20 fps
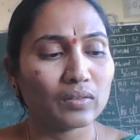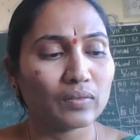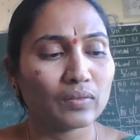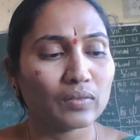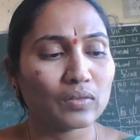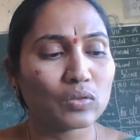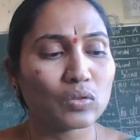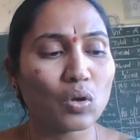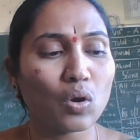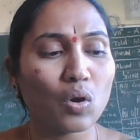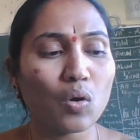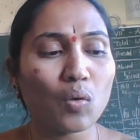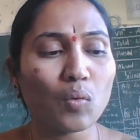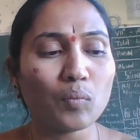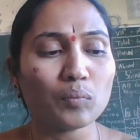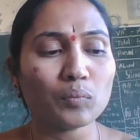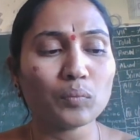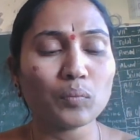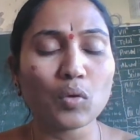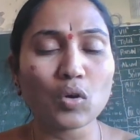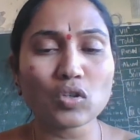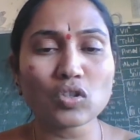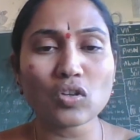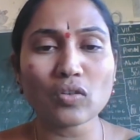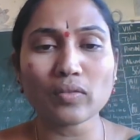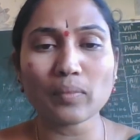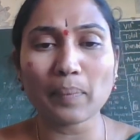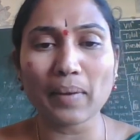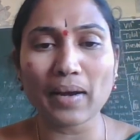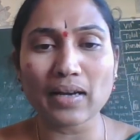So, most of
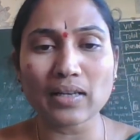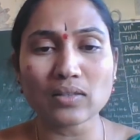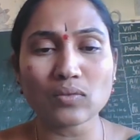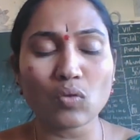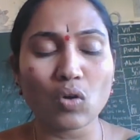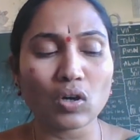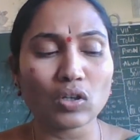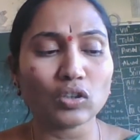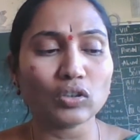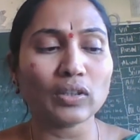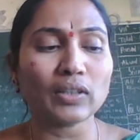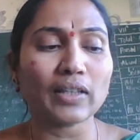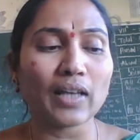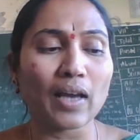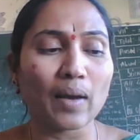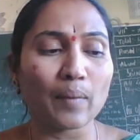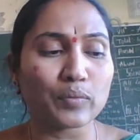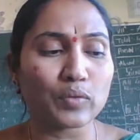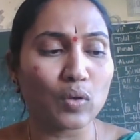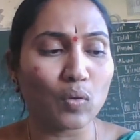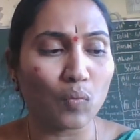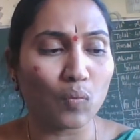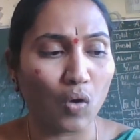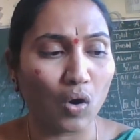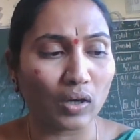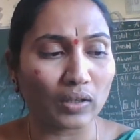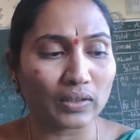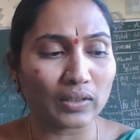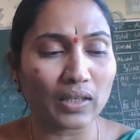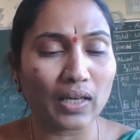the plants, what do they? They absorb
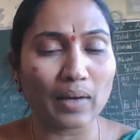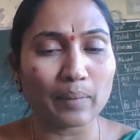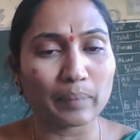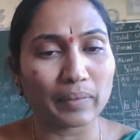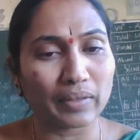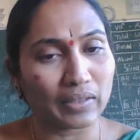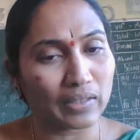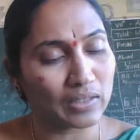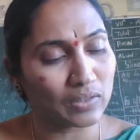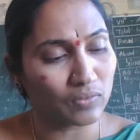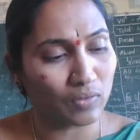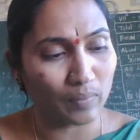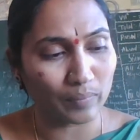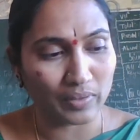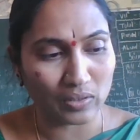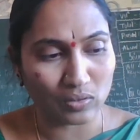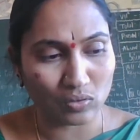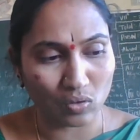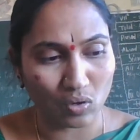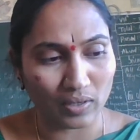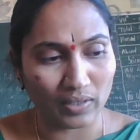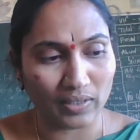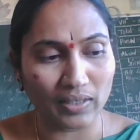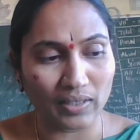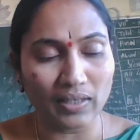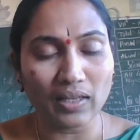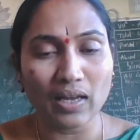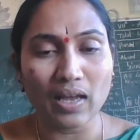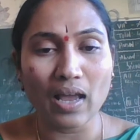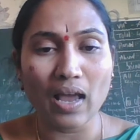water and minerals from the
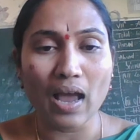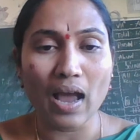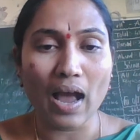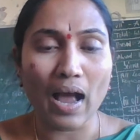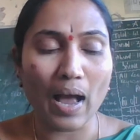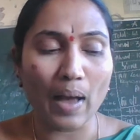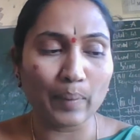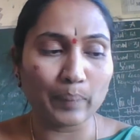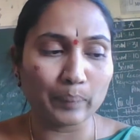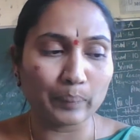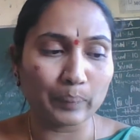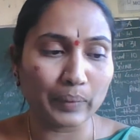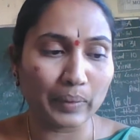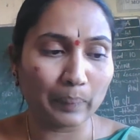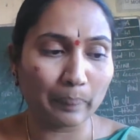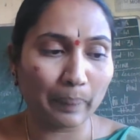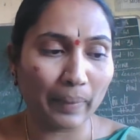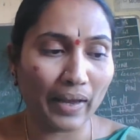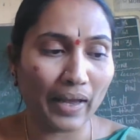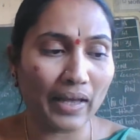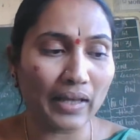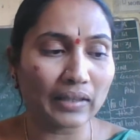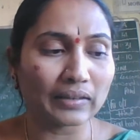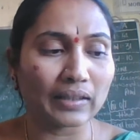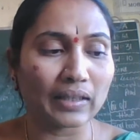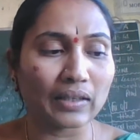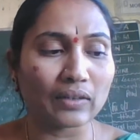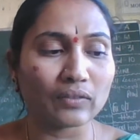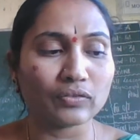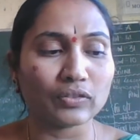soil and prepare
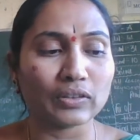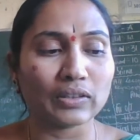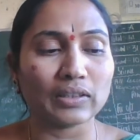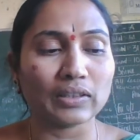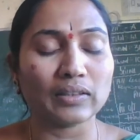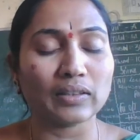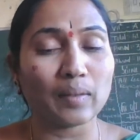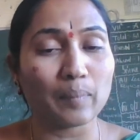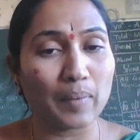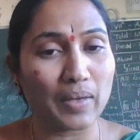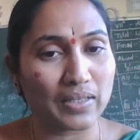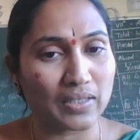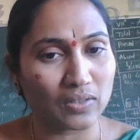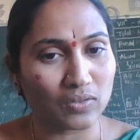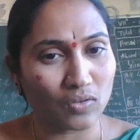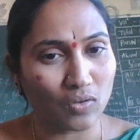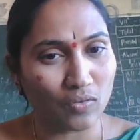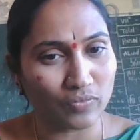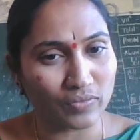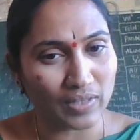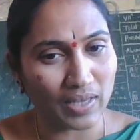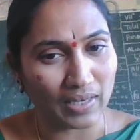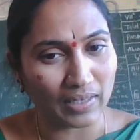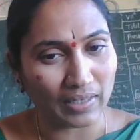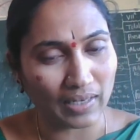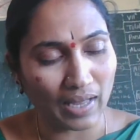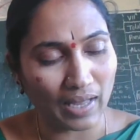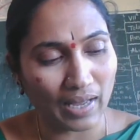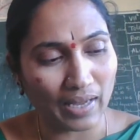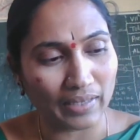their food in the presence of
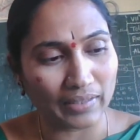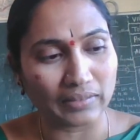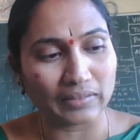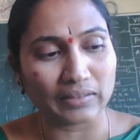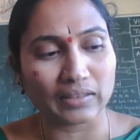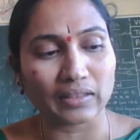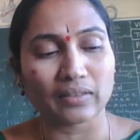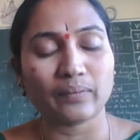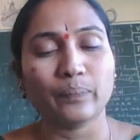sunlight.